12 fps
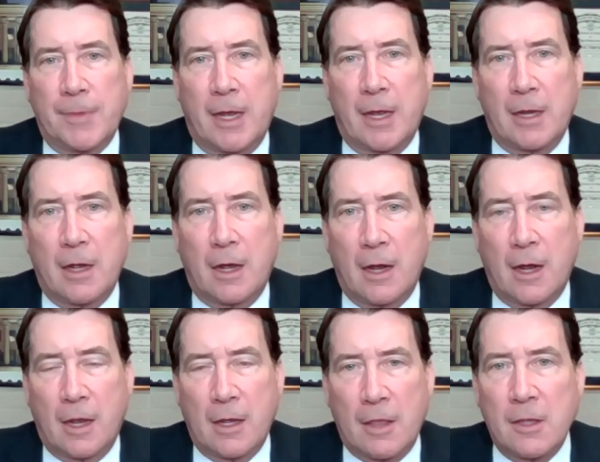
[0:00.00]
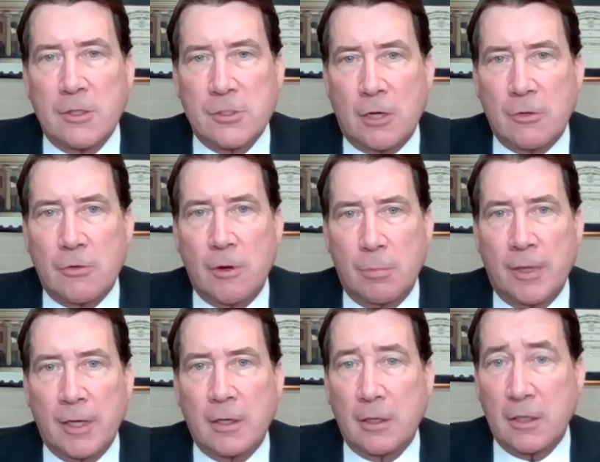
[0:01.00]
And I think Secretary
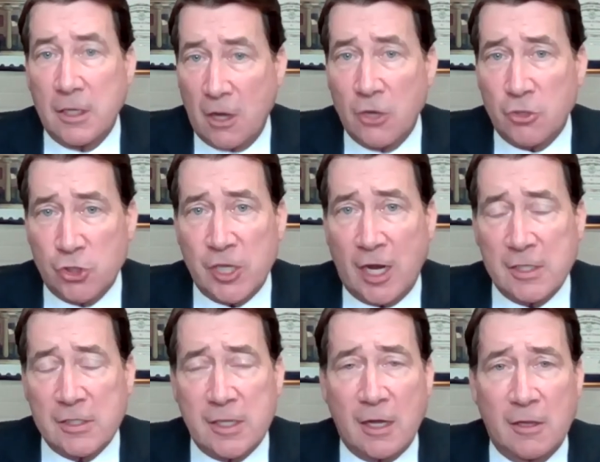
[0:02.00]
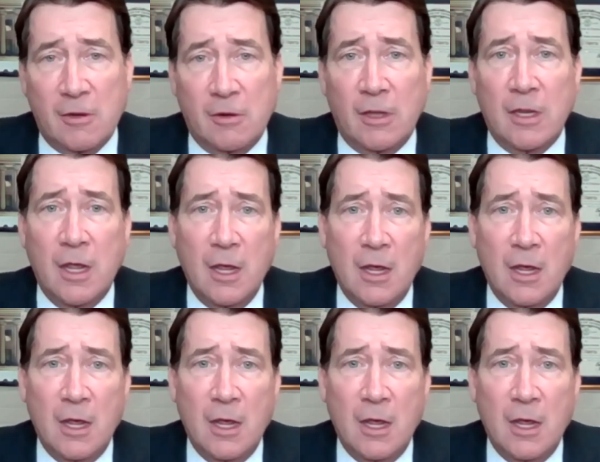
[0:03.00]
Blinken understands that clearly.